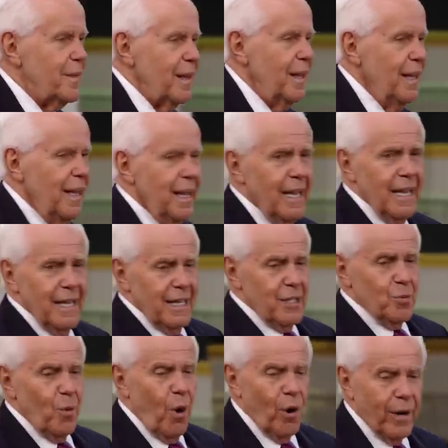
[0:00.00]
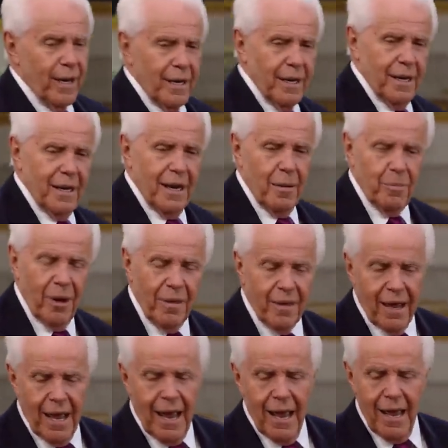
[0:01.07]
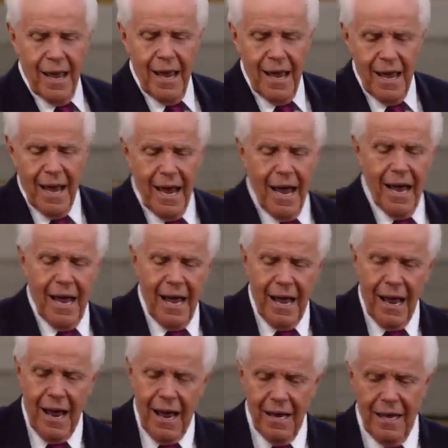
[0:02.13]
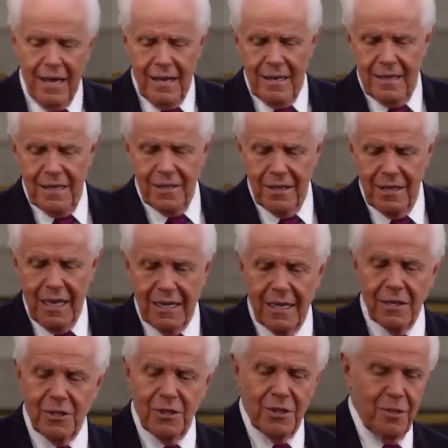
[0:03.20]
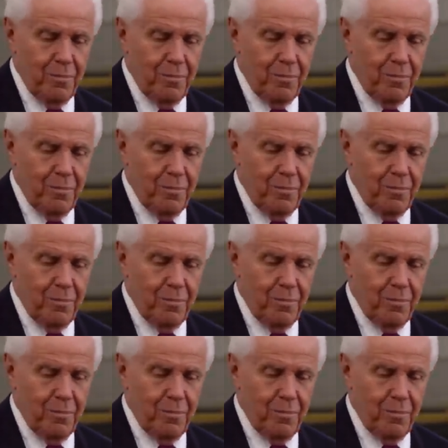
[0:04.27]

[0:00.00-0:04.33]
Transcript: And he's walking. Now, brother, I, I, I, like this is